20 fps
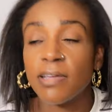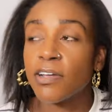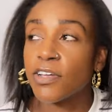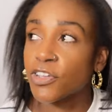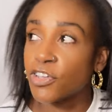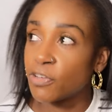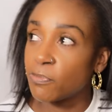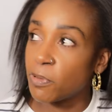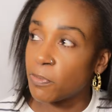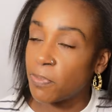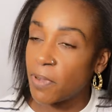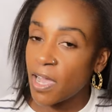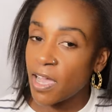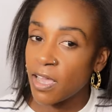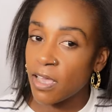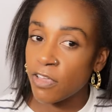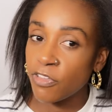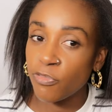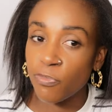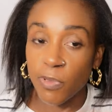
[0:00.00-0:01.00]
Now I could be
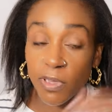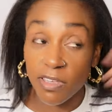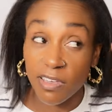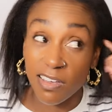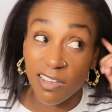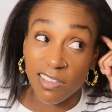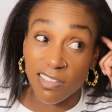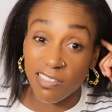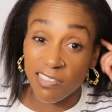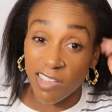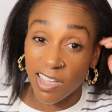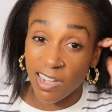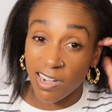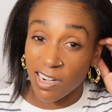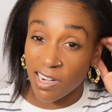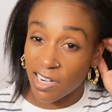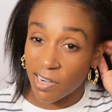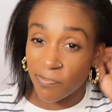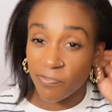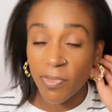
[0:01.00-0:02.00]
biased because
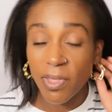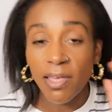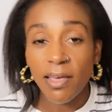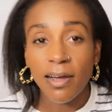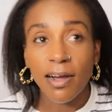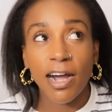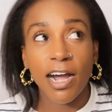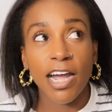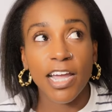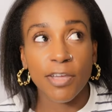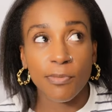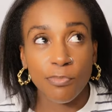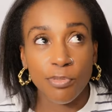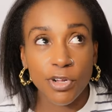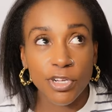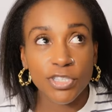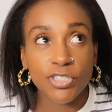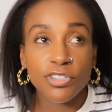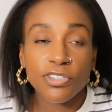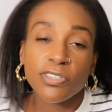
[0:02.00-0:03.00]
I am
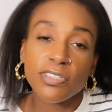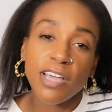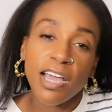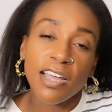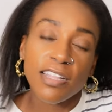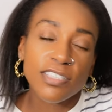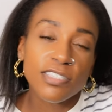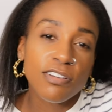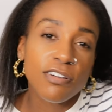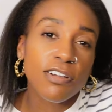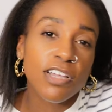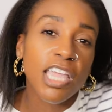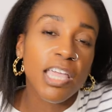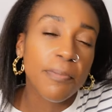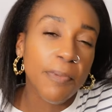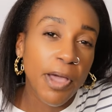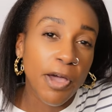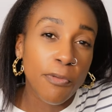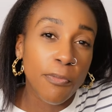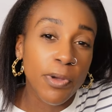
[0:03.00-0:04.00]
pretty sure that song
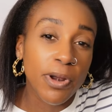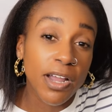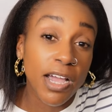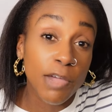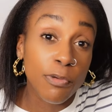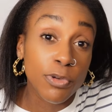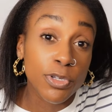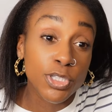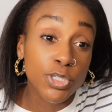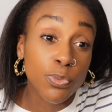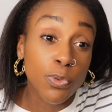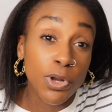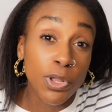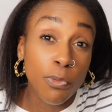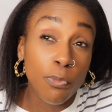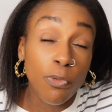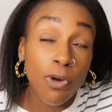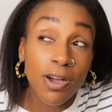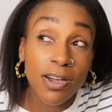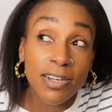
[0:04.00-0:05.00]
came out when I was
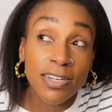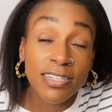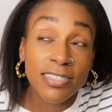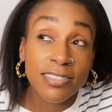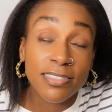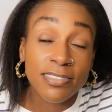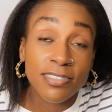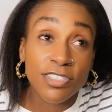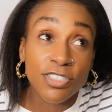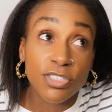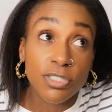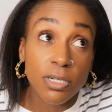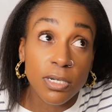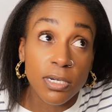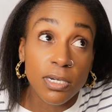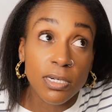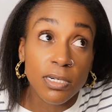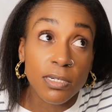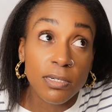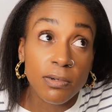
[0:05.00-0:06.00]
21,
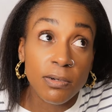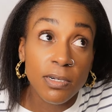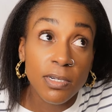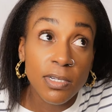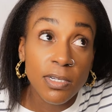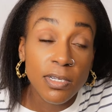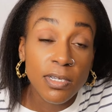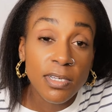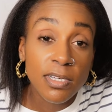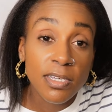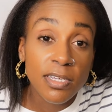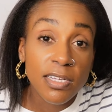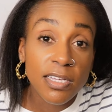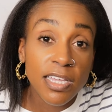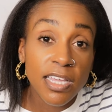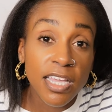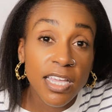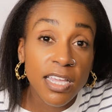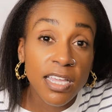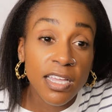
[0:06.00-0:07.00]
so
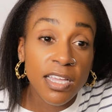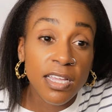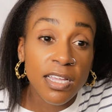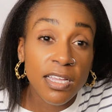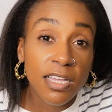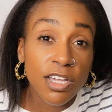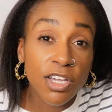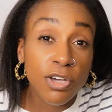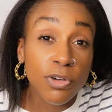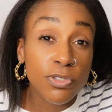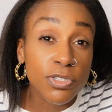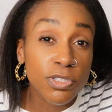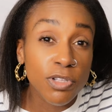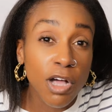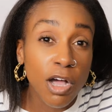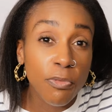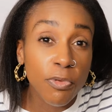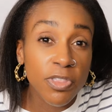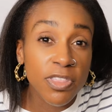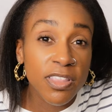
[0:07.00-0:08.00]
it goes
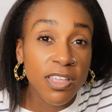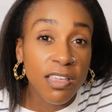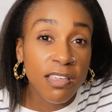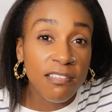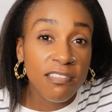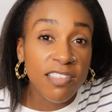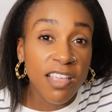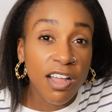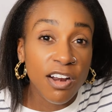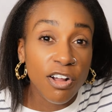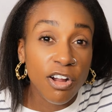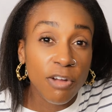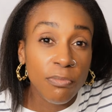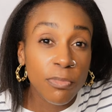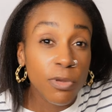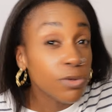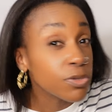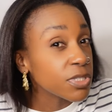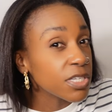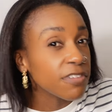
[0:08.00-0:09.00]
along with things that are
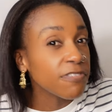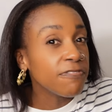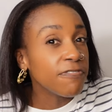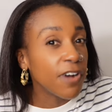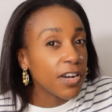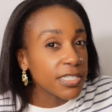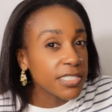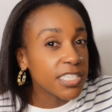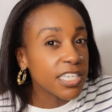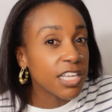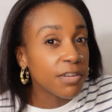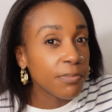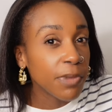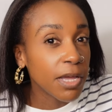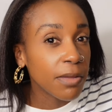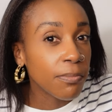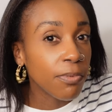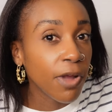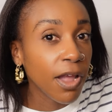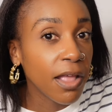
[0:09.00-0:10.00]
mostly fuzzy in
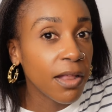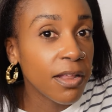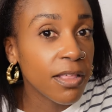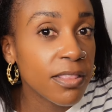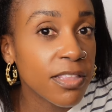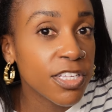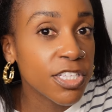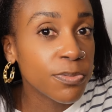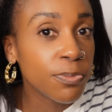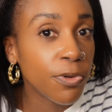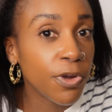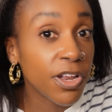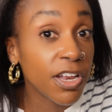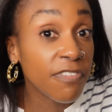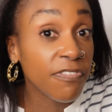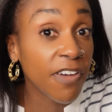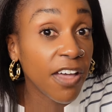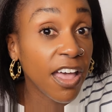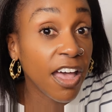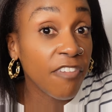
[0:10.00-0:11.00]
my brain at this point
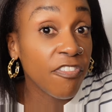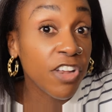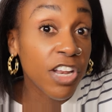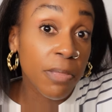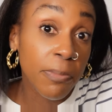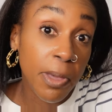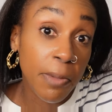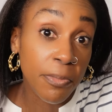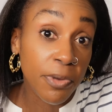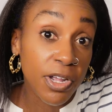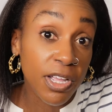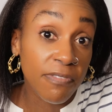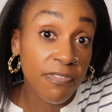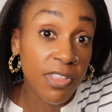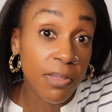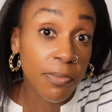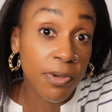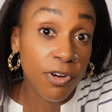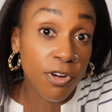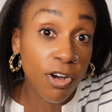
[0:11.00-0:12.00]
if I have any memory of
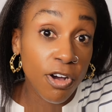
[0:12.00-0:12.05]
them at